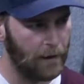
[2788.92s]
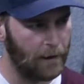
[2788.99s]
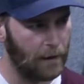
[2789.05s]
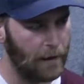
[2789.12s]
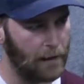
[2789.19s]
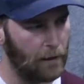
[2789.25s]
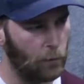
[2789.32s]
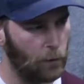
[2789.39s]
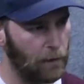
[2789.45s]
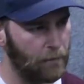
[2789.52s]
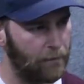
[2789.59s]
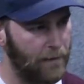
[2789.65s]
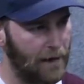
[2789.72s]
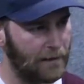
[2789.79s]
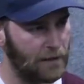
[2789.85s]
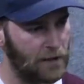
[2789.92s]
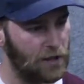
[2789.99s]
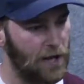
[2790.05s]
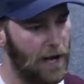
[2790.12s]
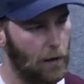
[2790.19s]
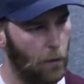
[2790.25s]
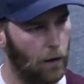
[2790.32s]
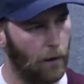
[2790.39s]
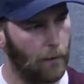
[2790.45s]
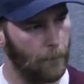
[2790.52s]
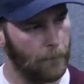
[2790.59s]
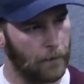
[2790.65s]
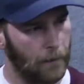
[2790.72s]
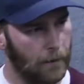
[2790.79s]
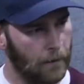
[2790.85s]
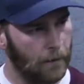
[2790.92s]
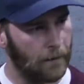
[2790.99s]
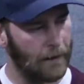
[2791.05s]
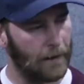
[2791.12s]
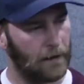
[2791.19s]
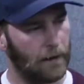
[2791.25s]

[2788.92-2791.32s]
like a really fancy Jaguar. Like